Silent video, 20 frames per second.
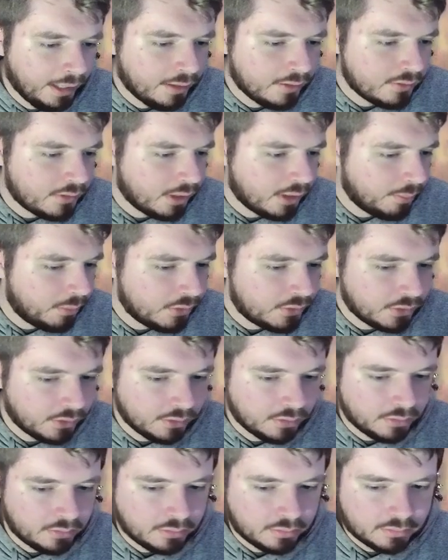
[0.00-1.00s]
type of
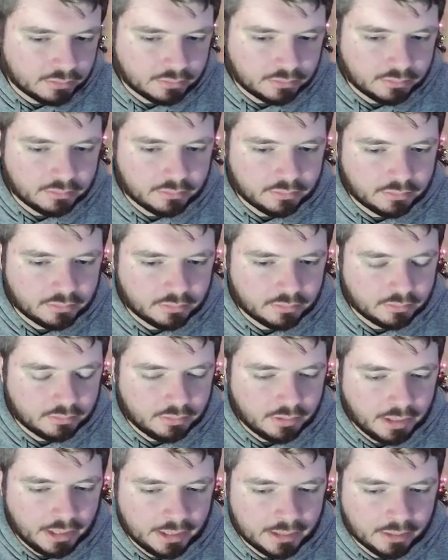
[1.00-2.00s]
turn.
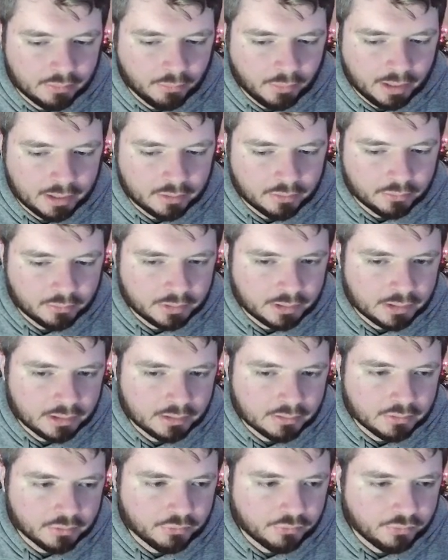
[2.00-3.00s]
And then why don't we
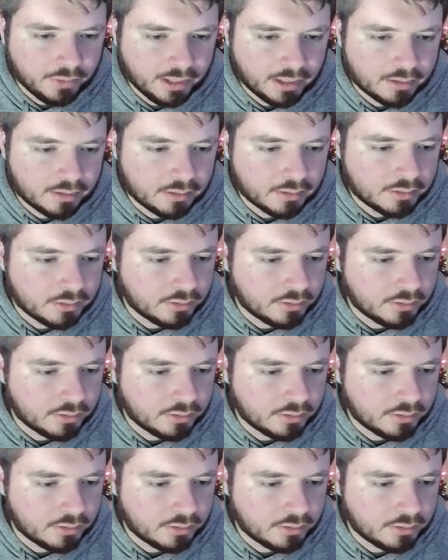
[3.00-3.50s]
defend...